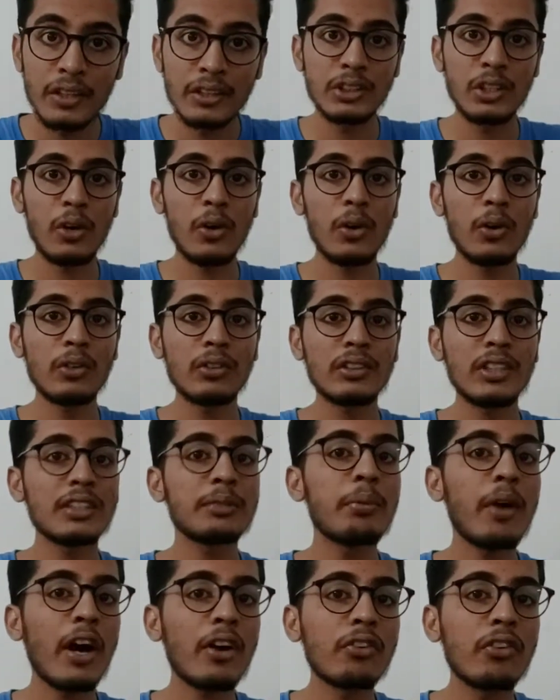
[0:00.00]
So the
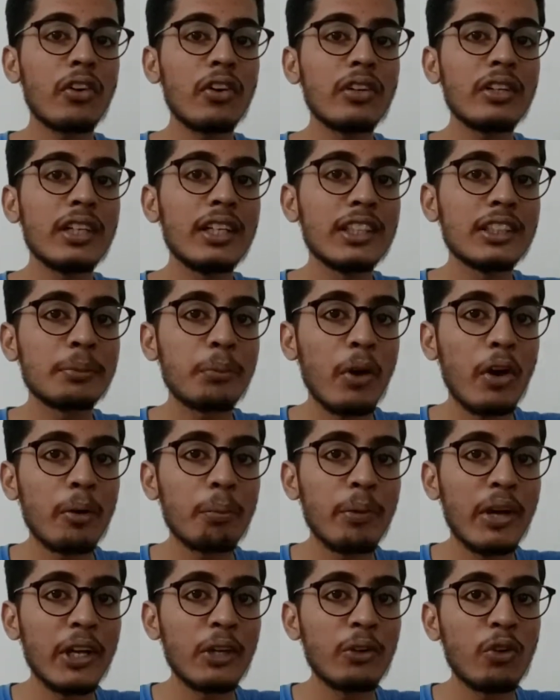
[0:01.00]
smartphone is
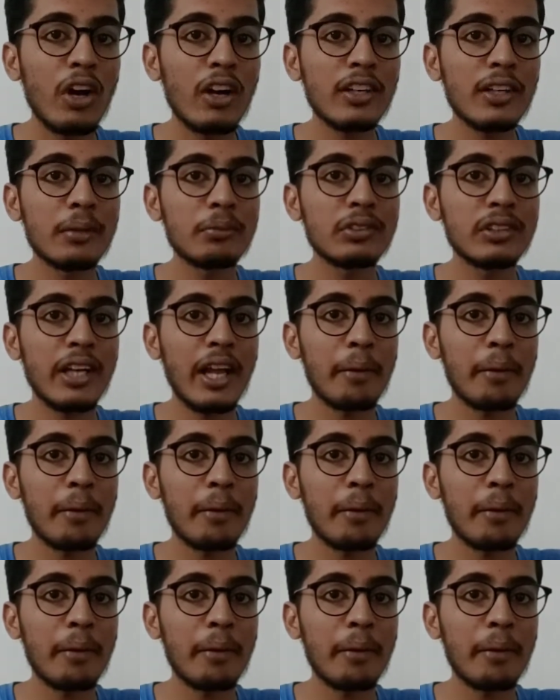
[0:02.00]
powered by Qualcomm